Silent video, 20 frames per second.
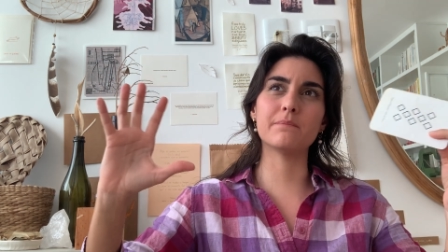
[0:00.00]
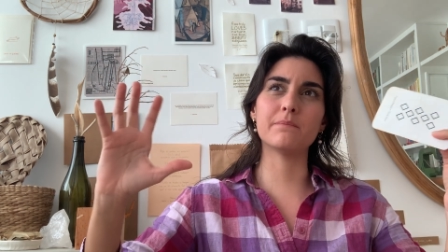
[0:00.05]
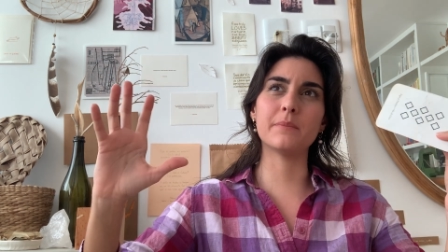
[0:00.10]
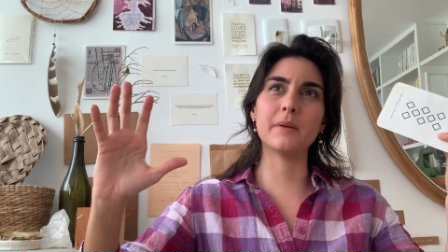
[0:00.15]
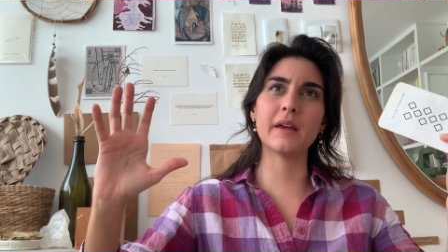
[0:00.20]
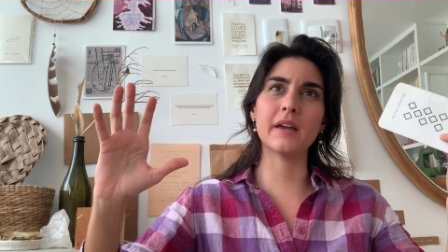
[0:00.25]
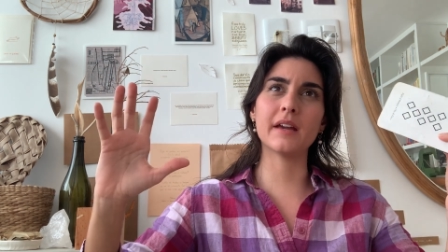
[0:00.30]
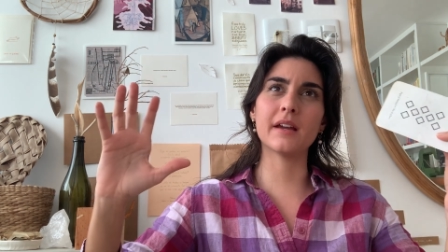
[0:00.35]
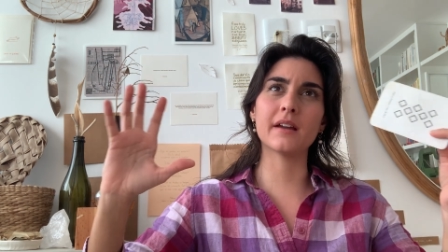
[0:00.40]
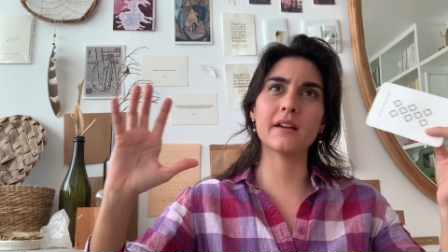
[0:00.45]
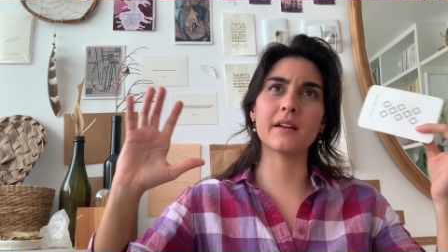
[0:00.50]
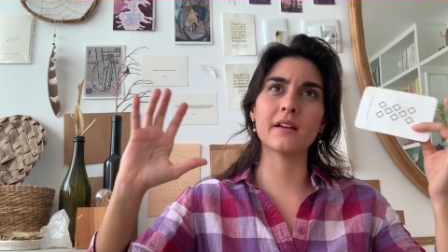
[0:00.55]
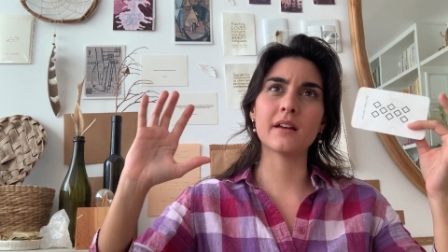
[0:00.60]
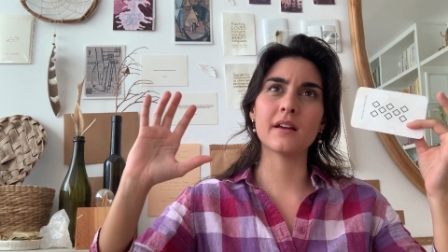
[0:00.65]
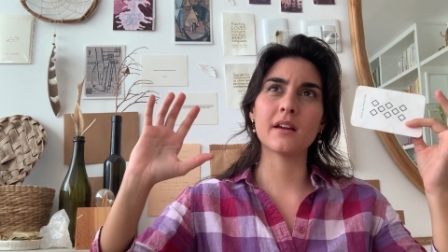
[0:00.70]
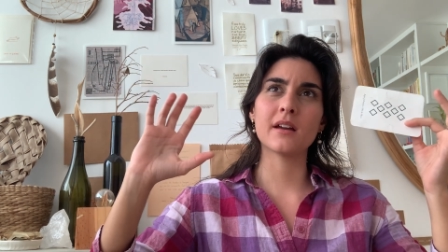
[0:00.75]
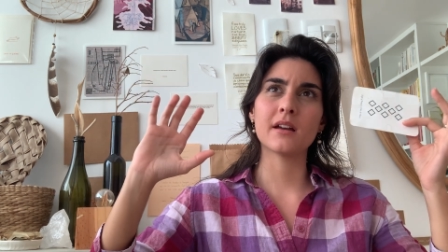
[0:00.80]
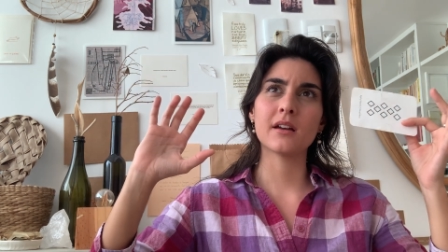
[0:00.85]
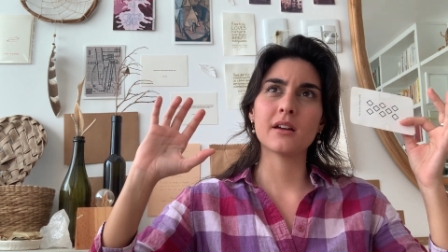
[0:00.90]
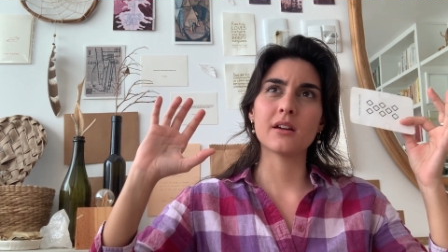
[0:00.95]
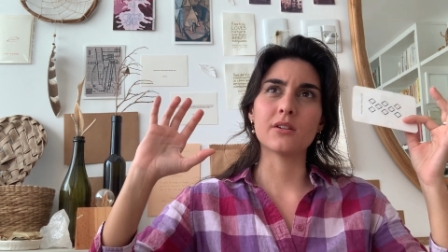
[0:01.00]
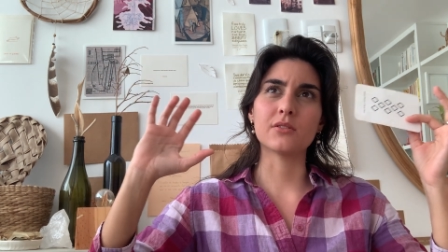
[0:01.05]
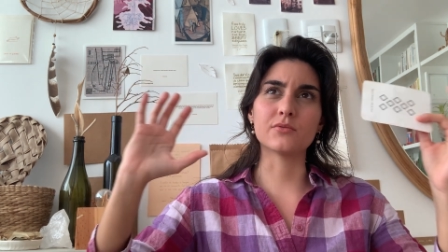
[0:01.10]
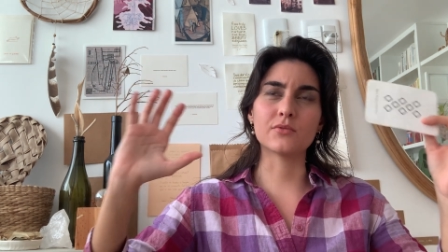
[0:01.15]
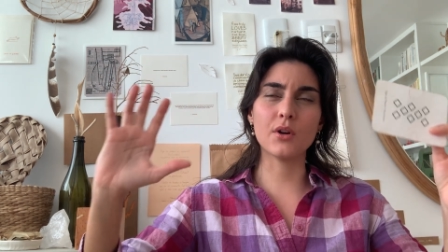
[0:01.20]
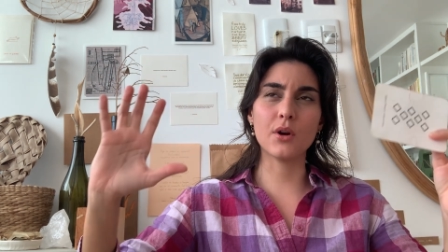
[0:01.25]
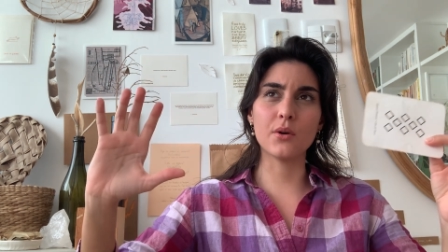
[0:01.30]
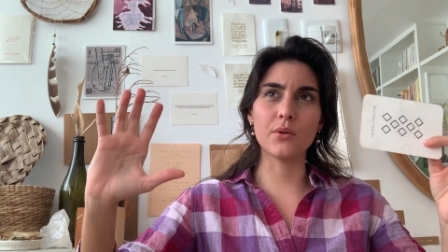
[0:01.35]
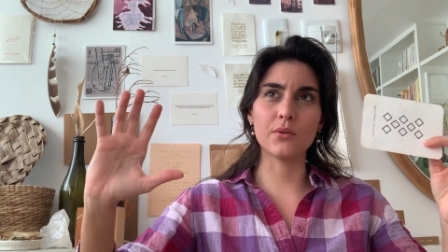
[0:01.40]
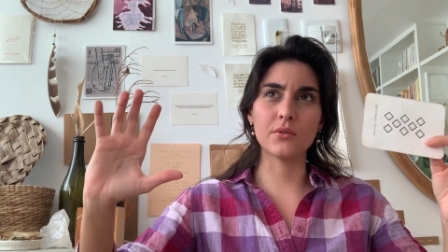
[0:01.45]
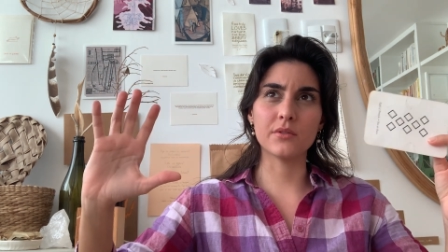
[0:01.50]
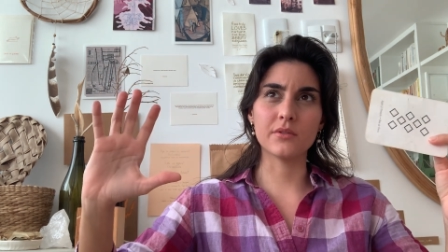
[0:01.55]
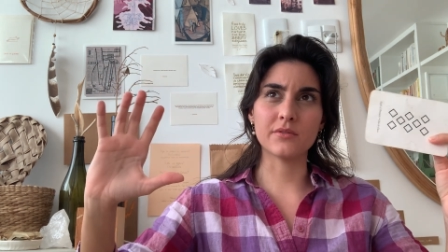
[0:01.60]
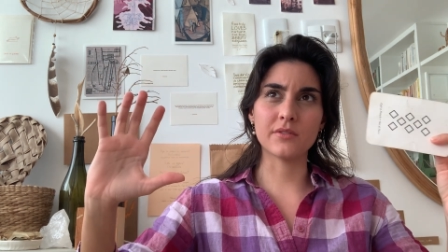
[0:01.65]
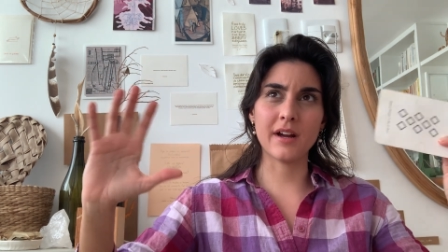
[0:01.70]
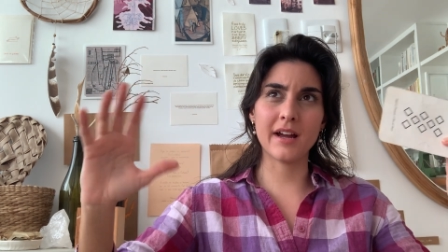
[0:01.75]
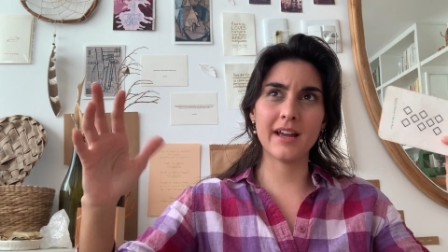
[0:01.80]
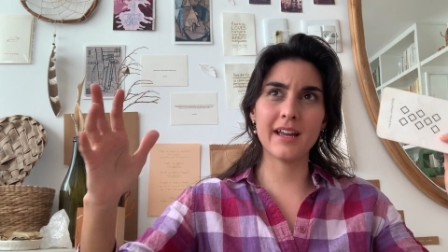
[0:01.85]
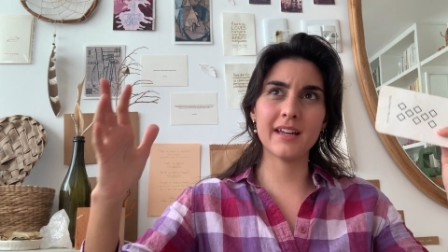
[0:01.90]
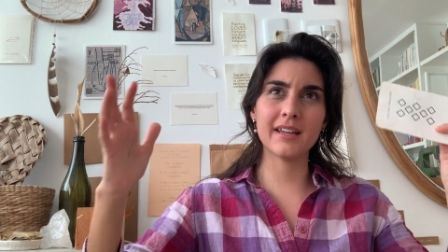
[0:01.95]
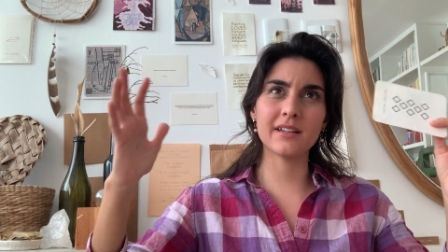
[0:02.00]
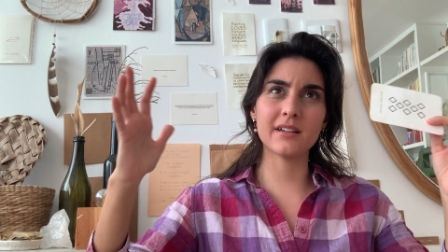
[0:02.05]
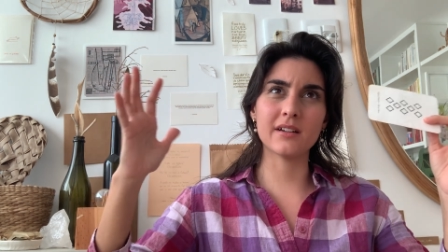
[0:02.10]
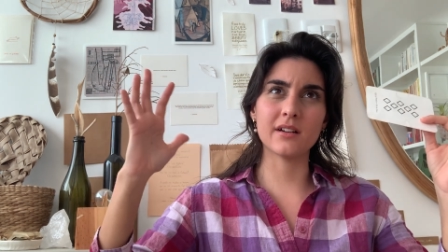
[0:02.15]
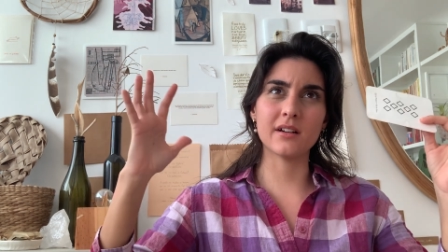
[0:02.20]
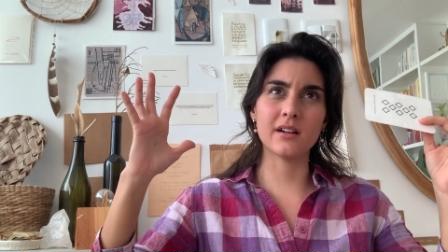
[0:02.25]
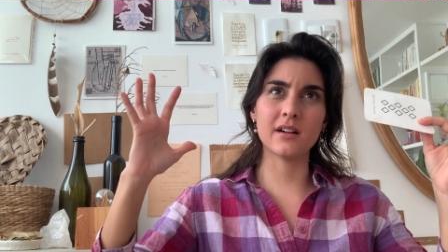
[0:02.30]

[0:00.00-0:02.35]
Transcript: big road, right?